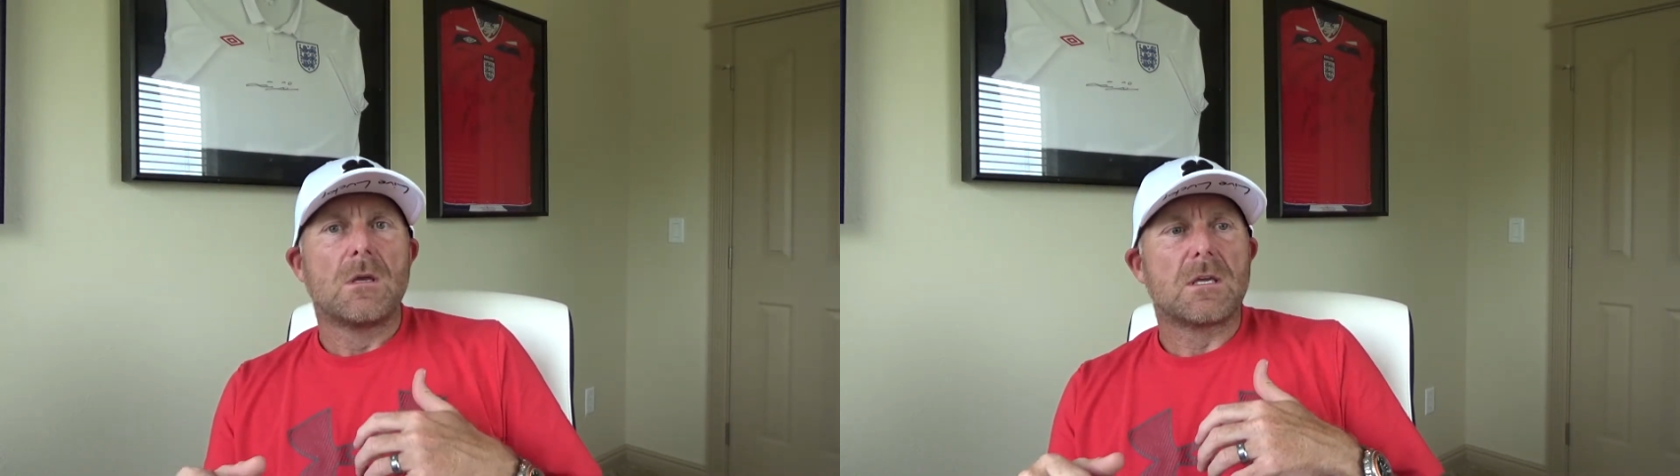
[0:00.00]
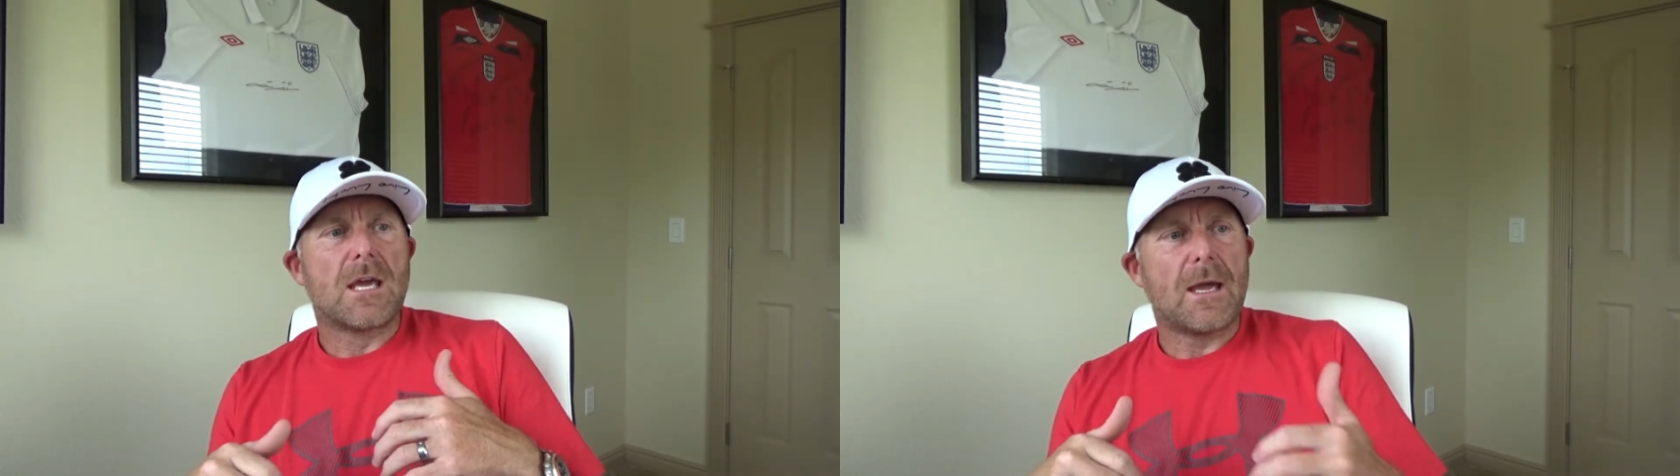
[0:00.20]

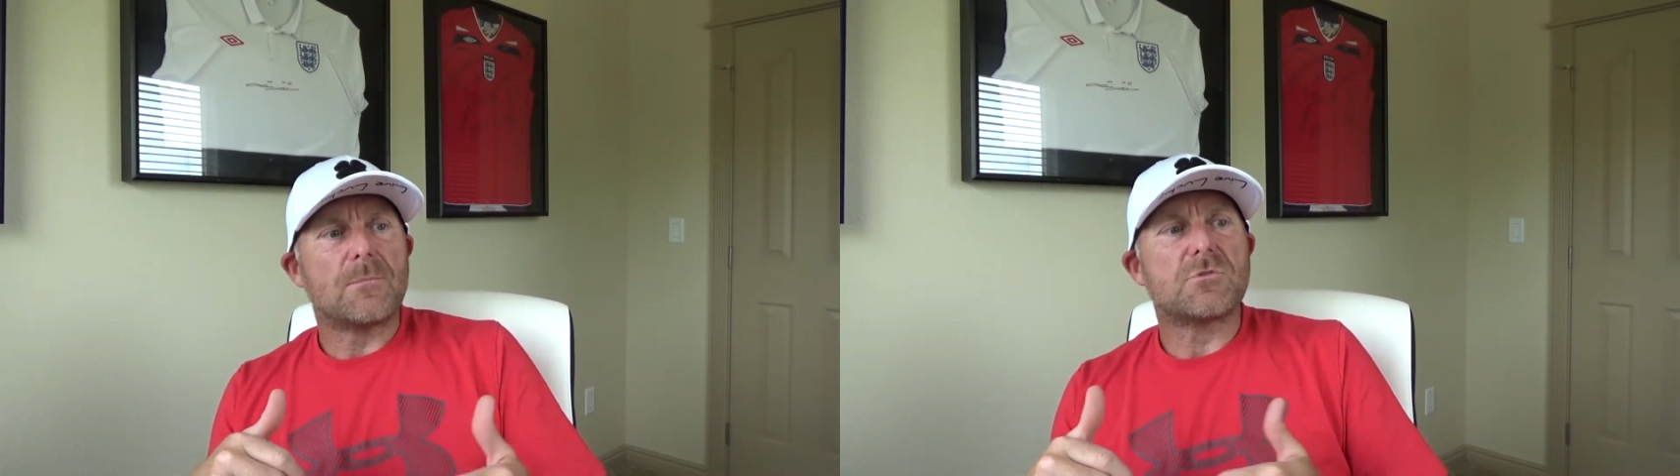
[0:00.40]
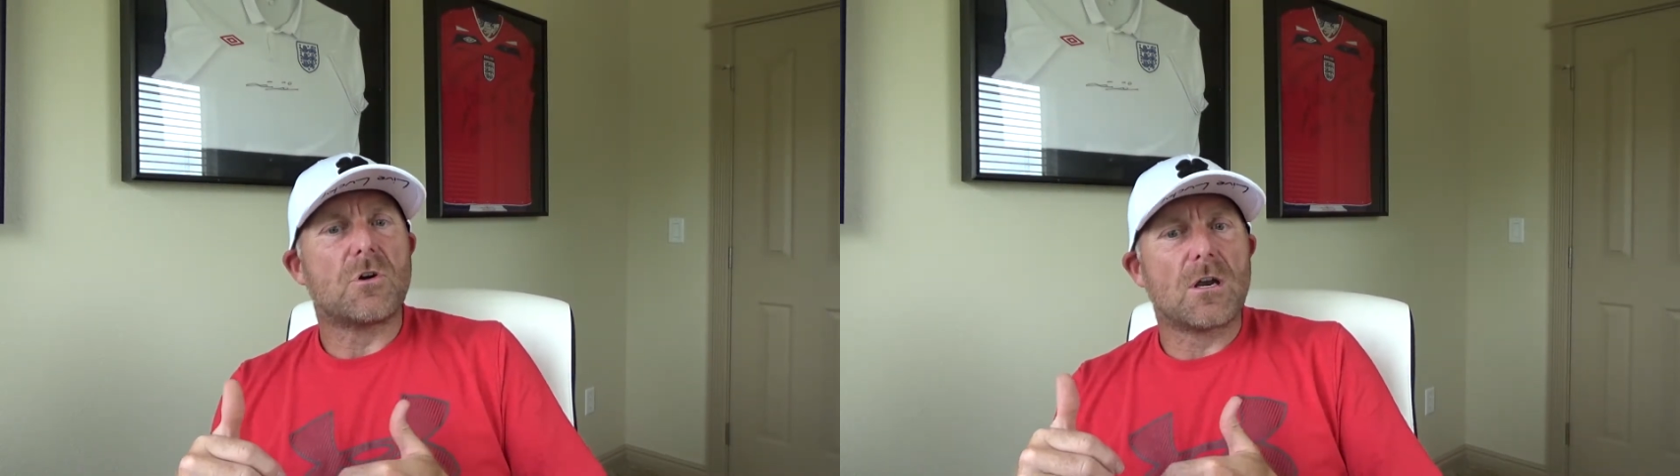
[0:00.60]

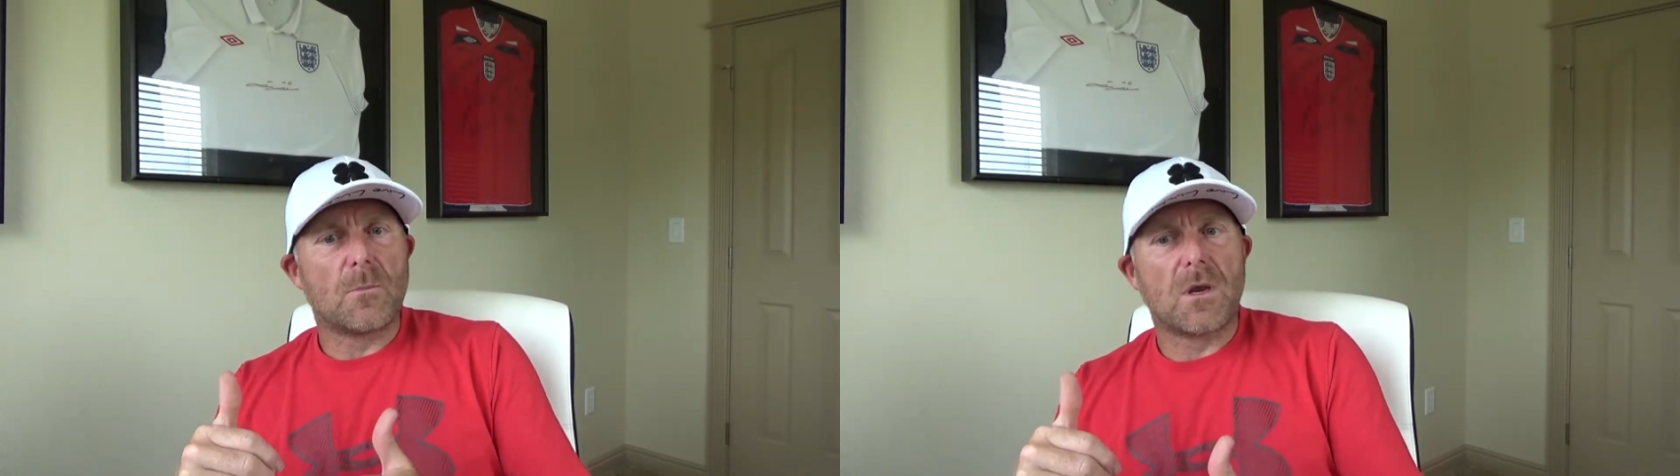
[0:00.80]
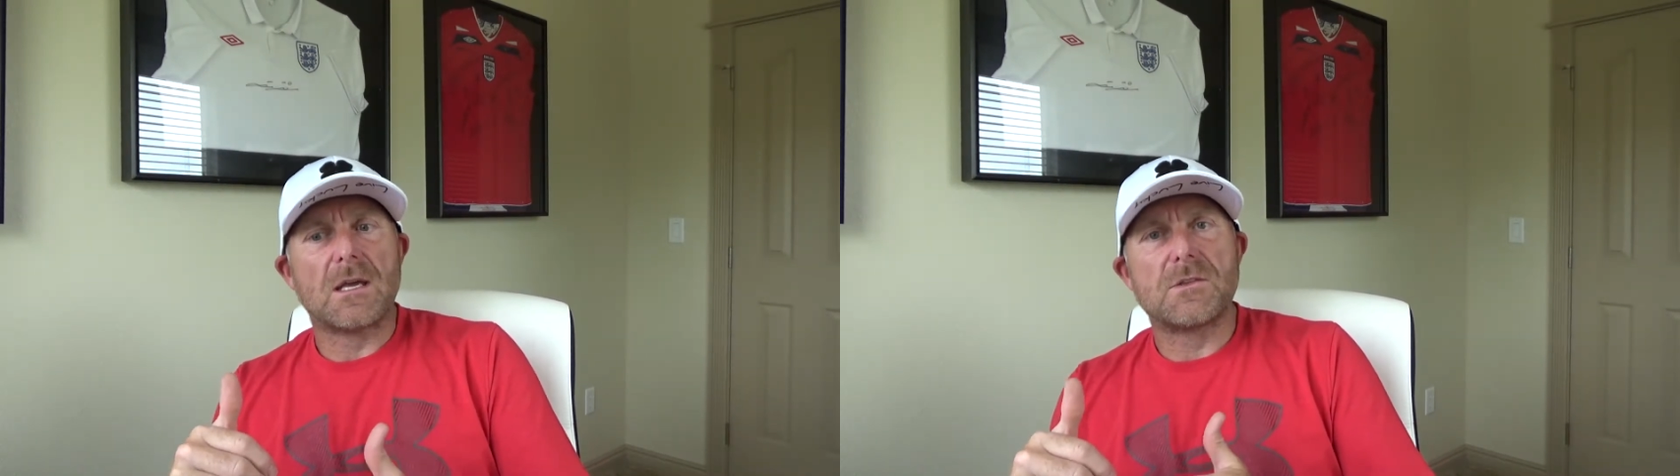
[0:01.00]
kept trying to
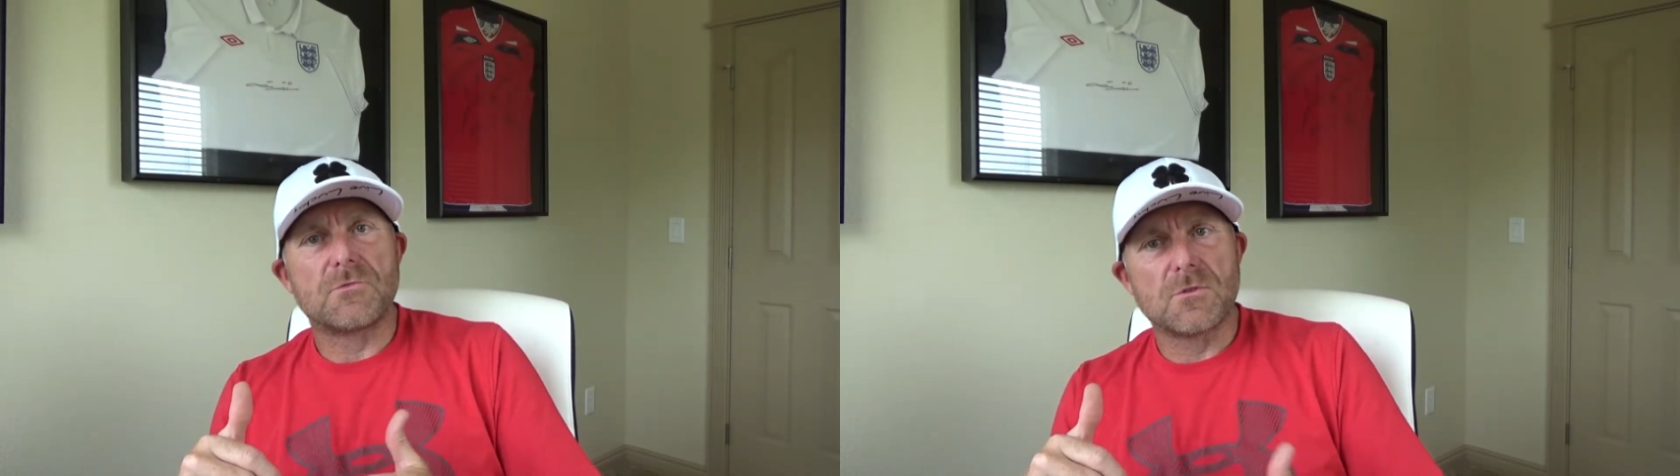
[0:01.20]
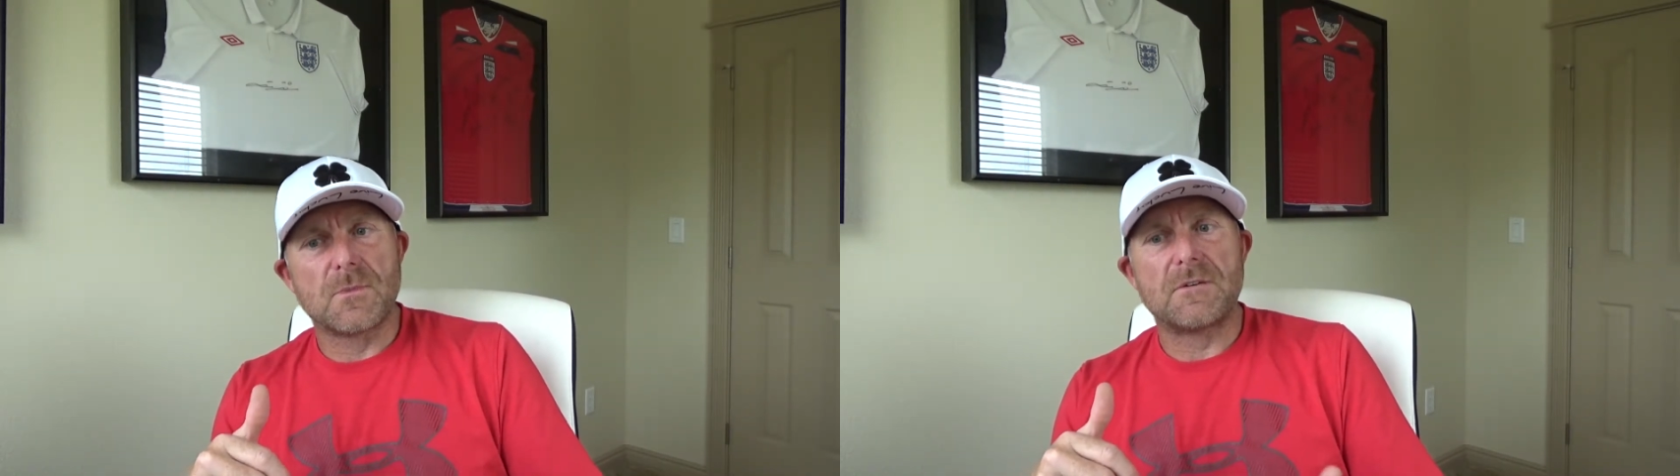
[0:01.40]
play
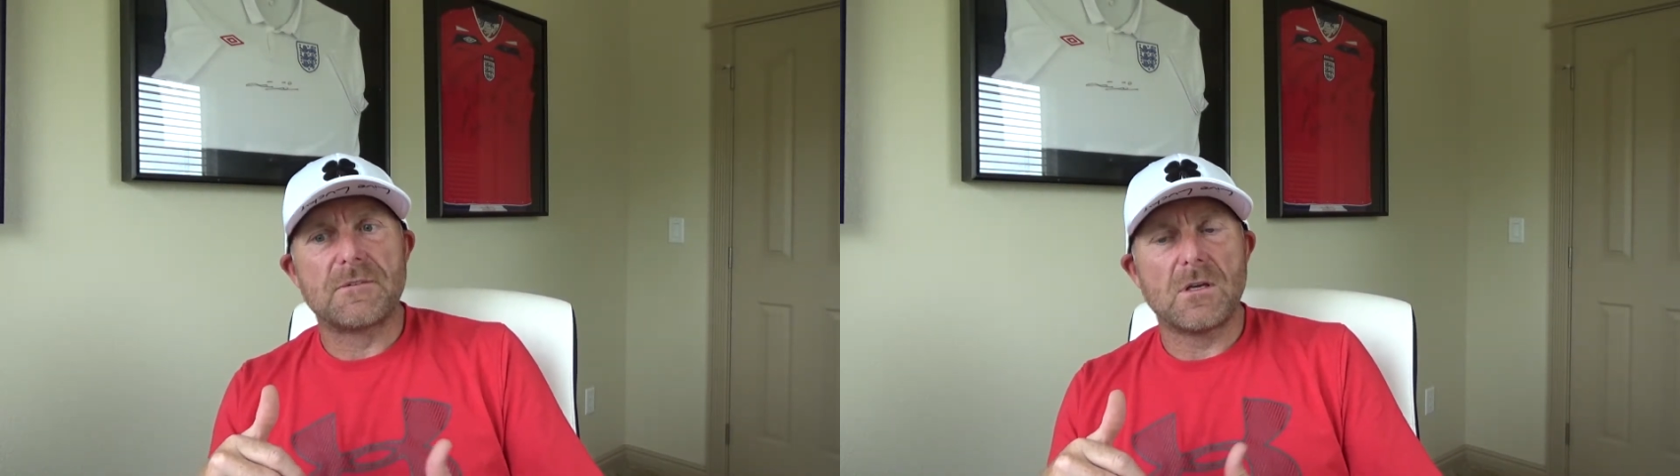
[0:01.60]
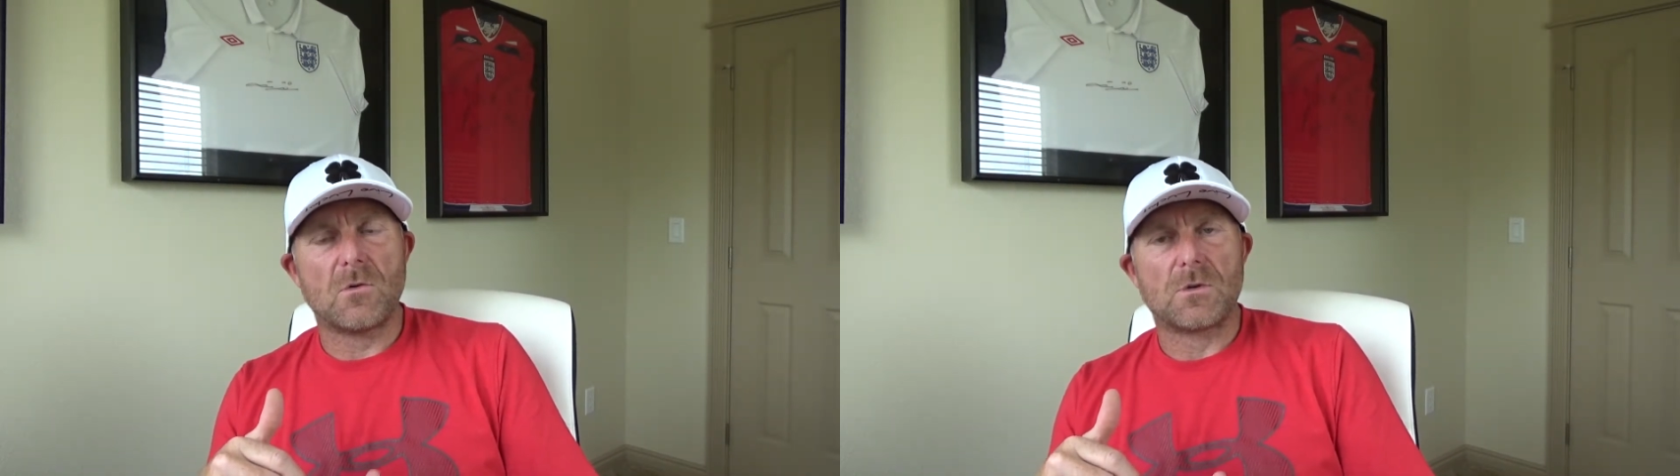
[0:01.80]
through the
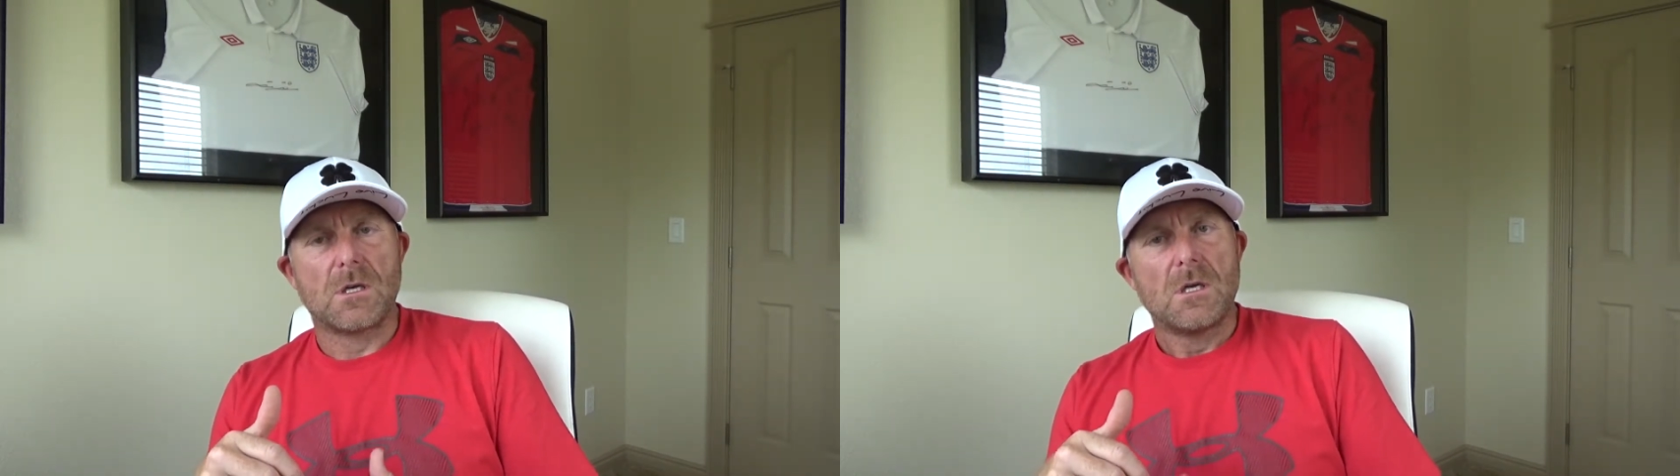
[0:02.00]
midfield,